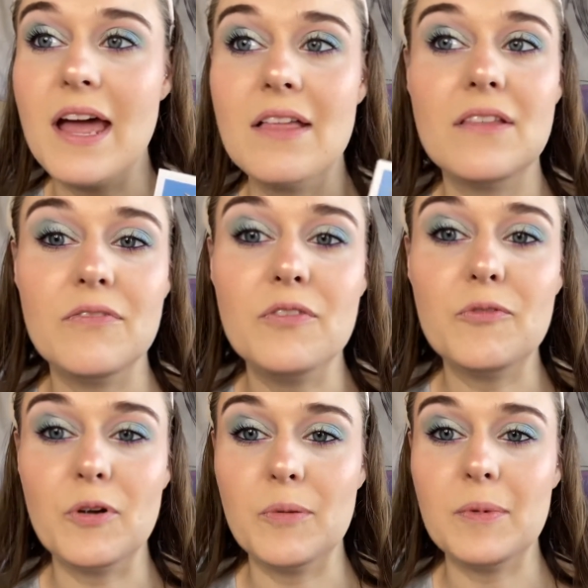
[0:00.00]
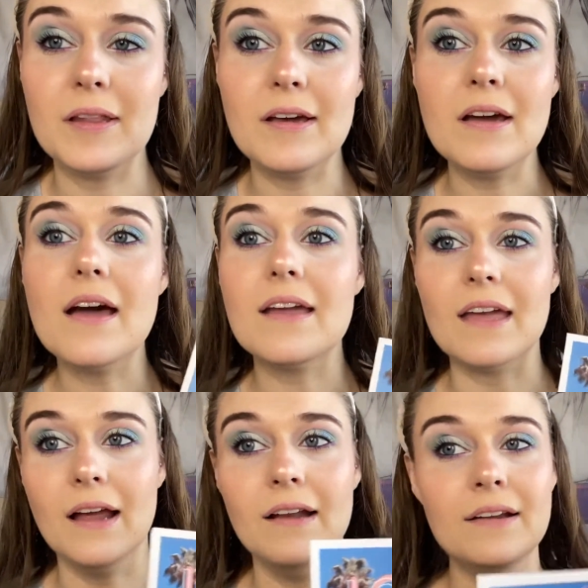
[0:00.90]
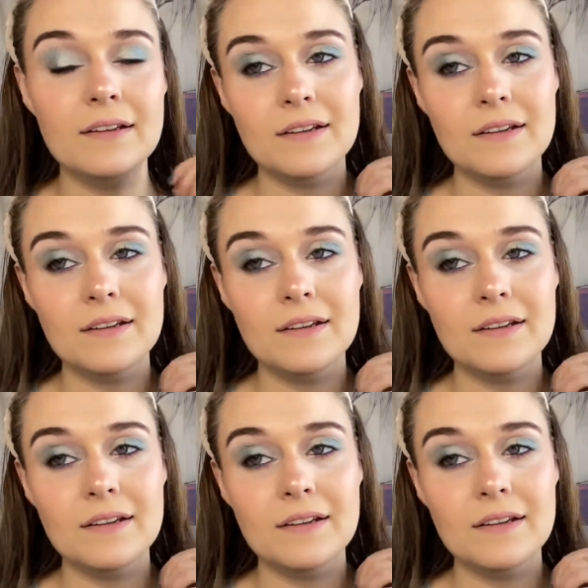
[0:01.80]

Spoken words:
I love the formula again,